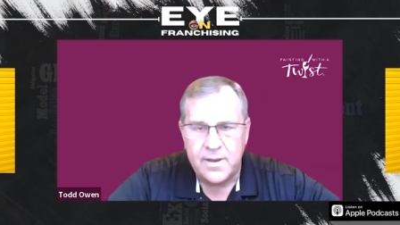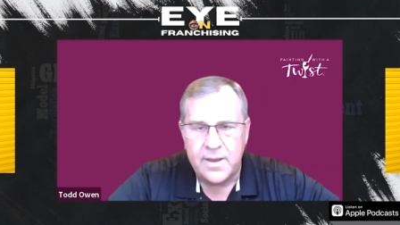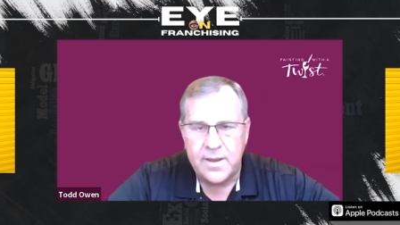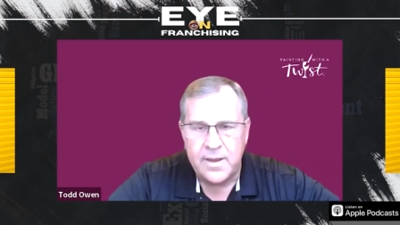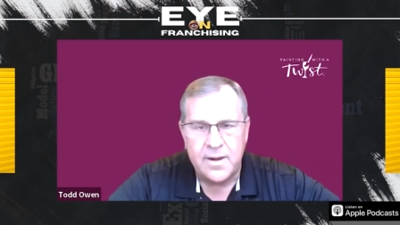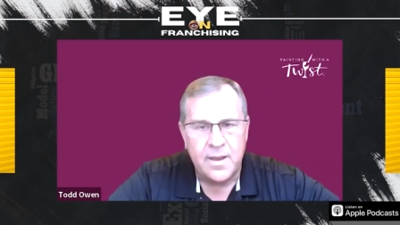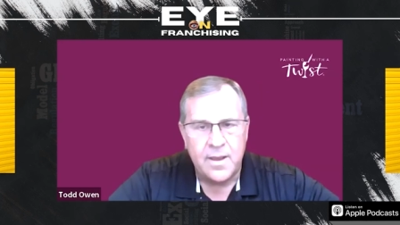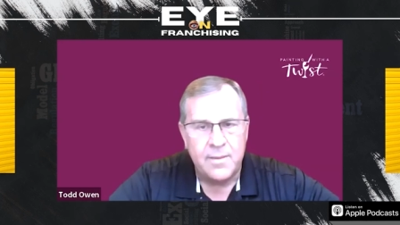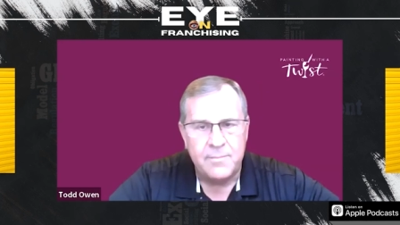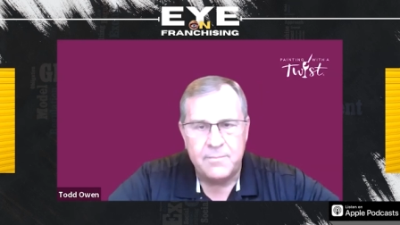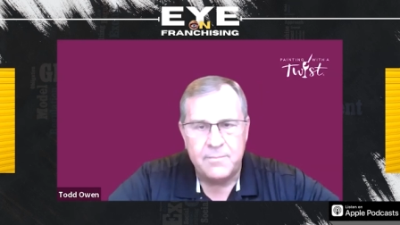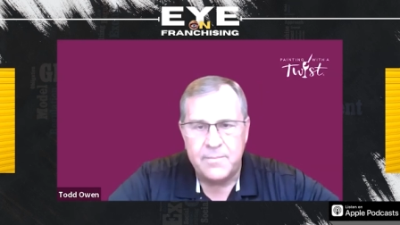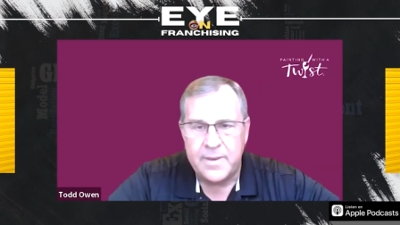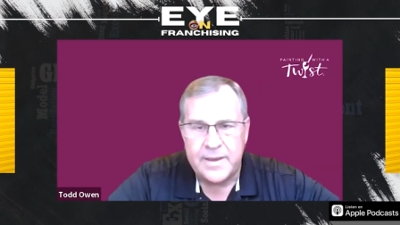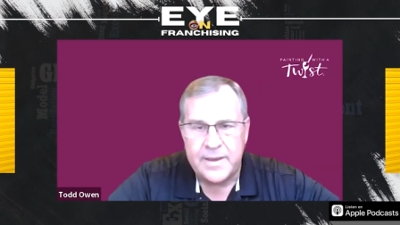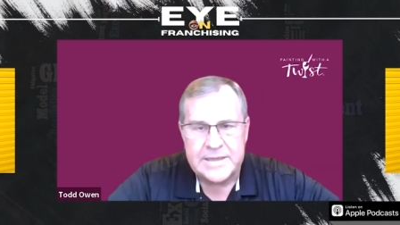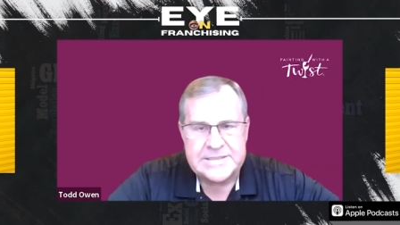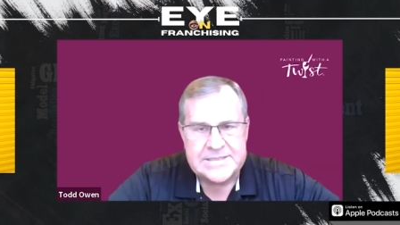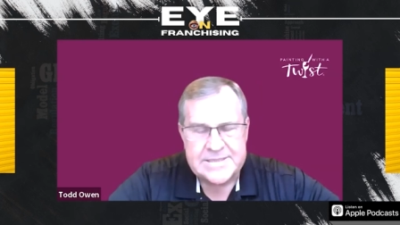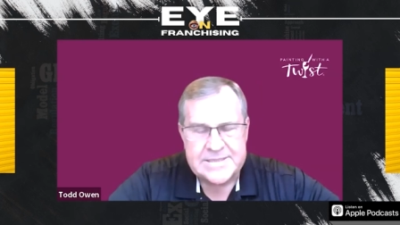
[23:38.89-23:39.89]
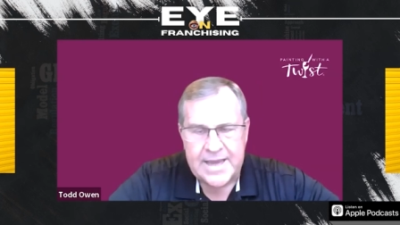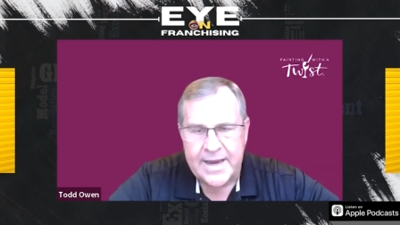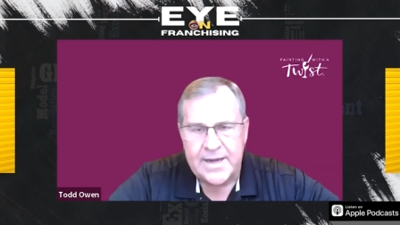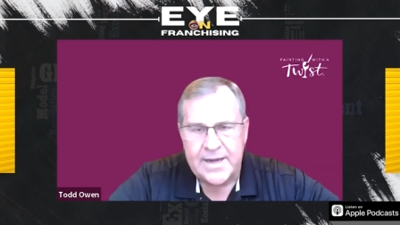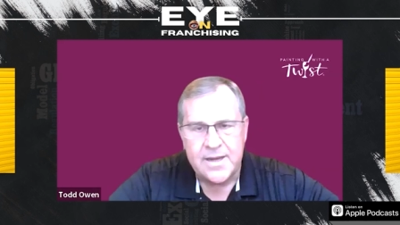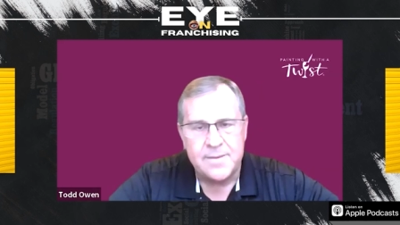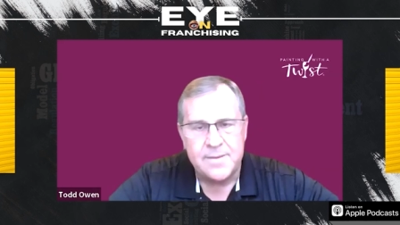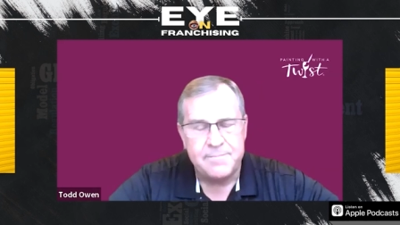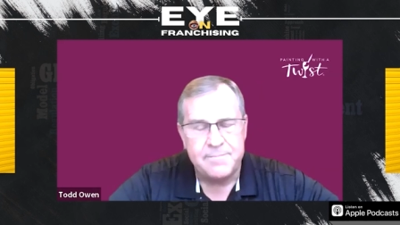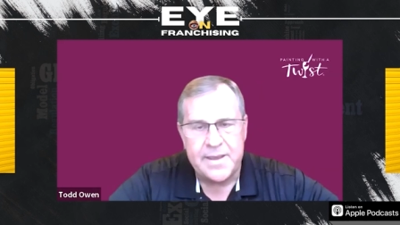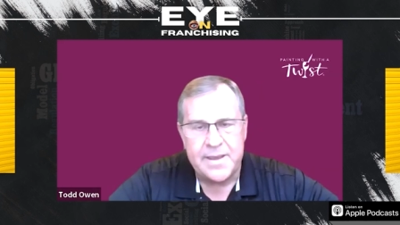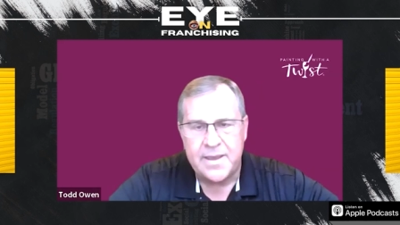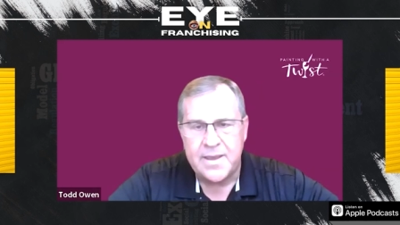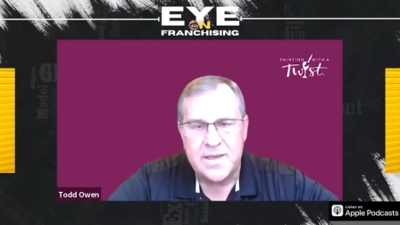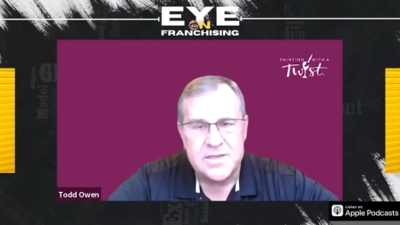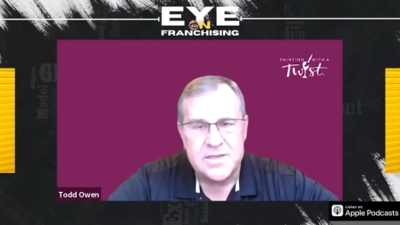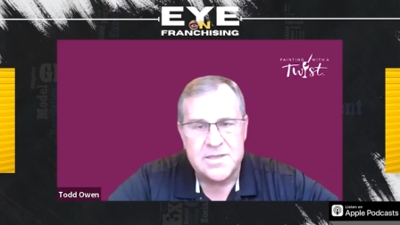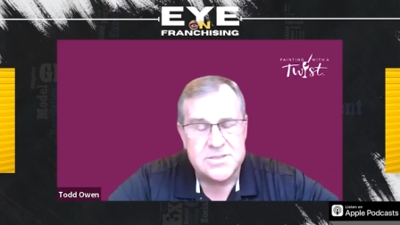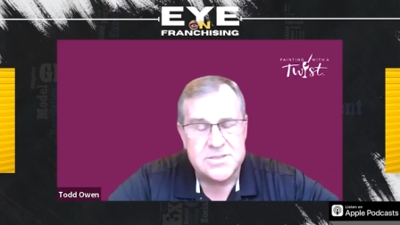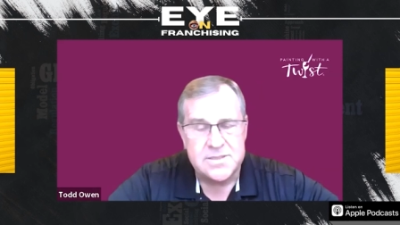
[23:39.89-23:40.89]
and I'm excited
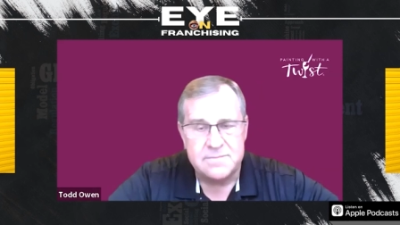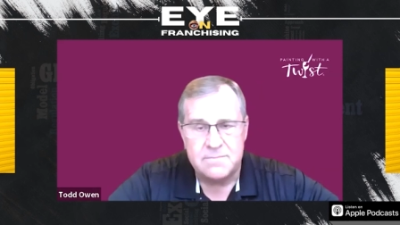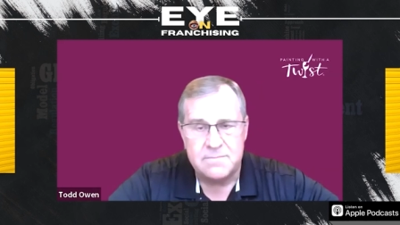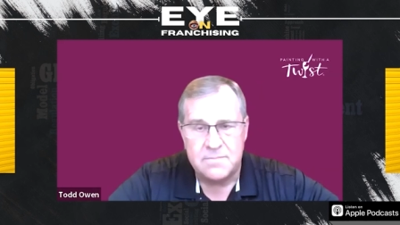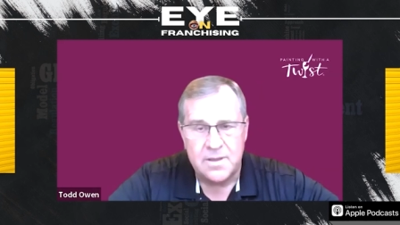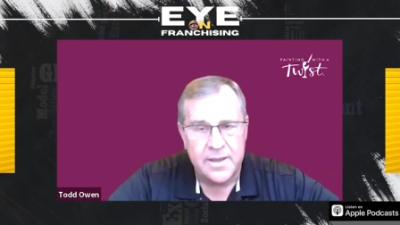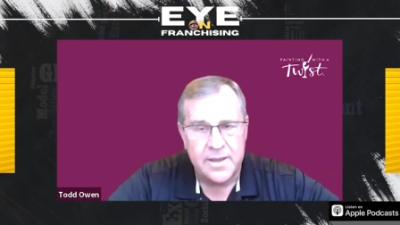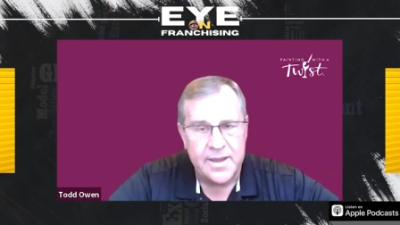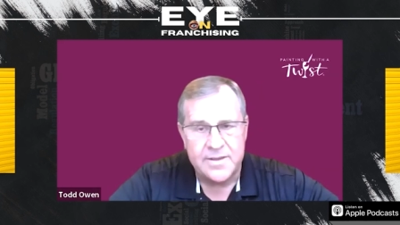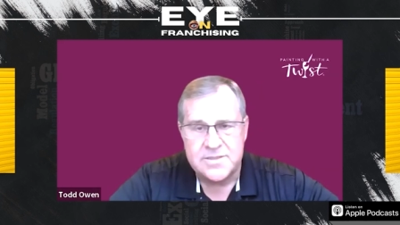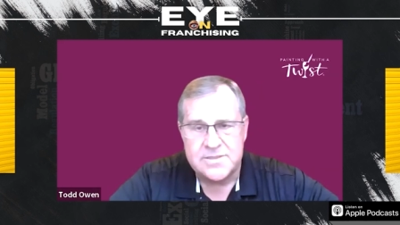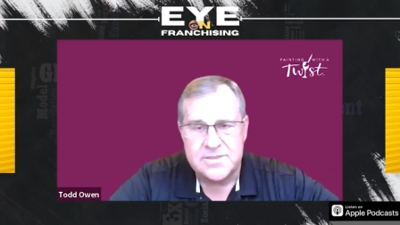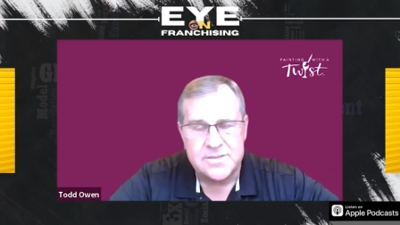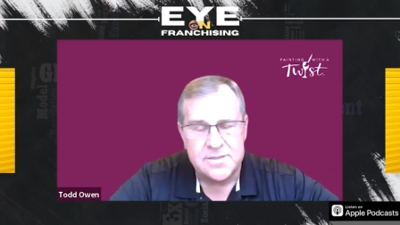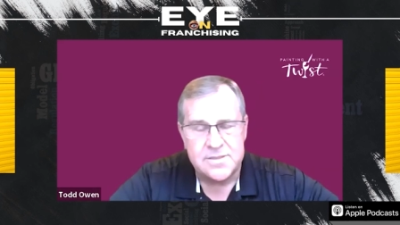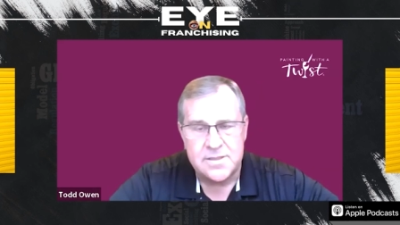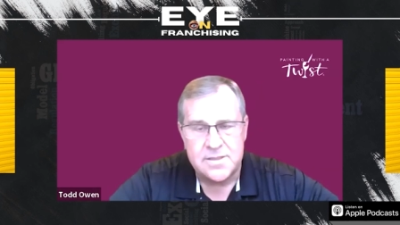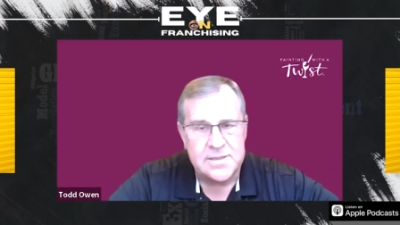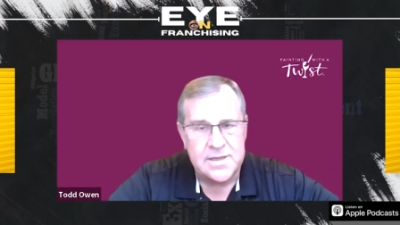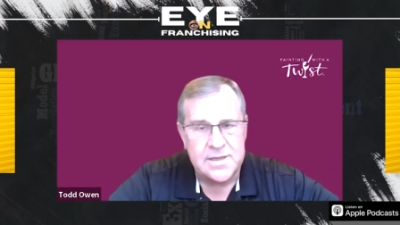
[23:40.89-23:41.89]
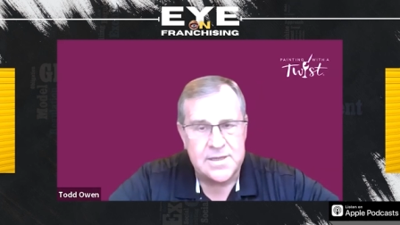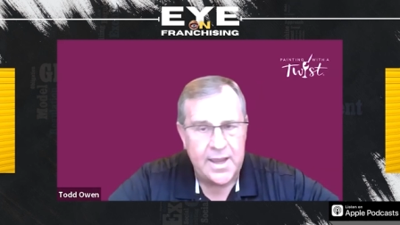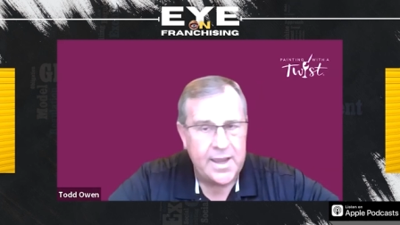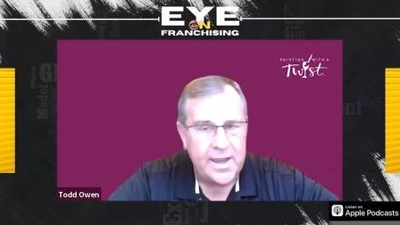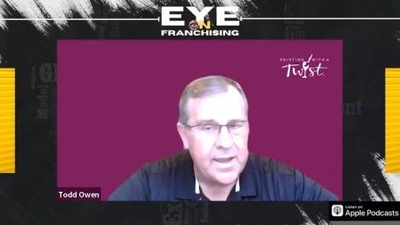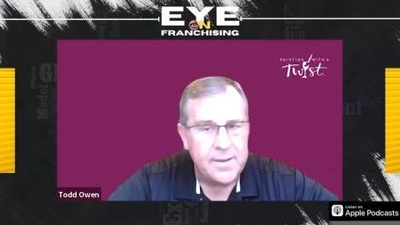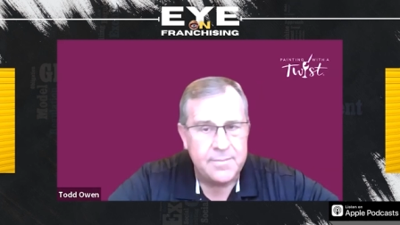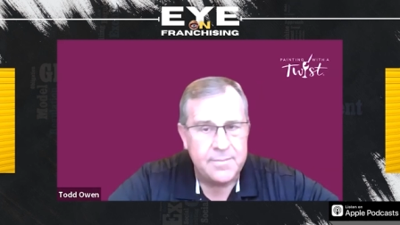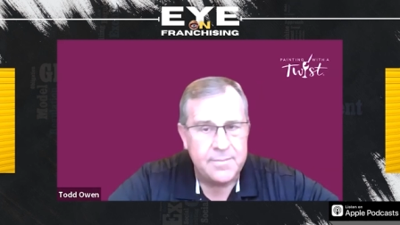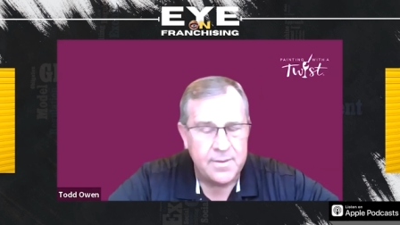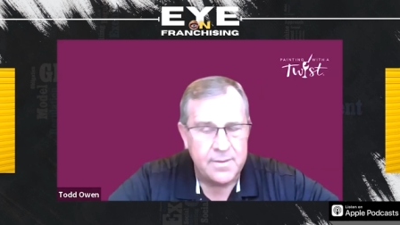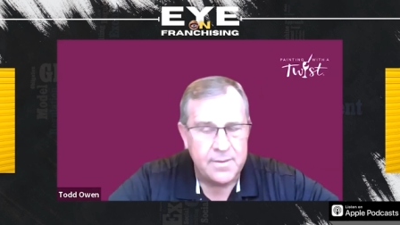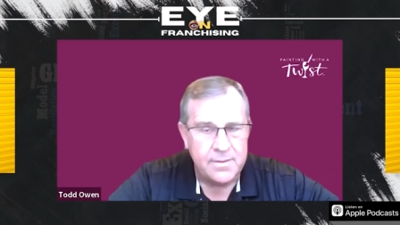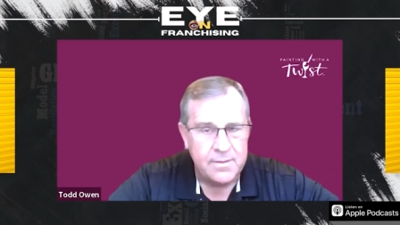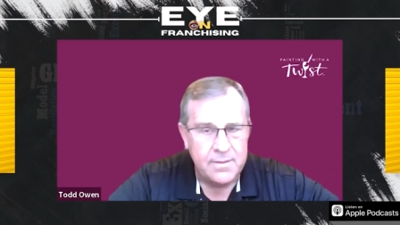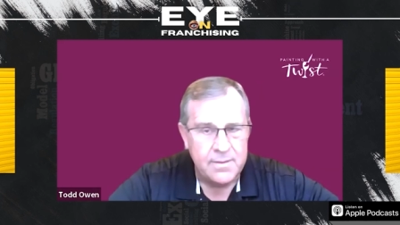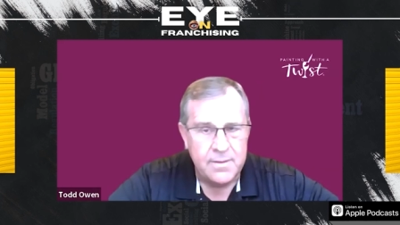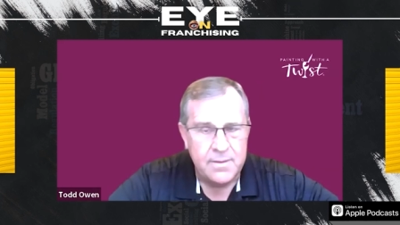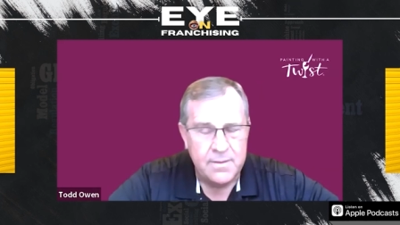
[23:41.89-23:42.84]
because, Lance, the team,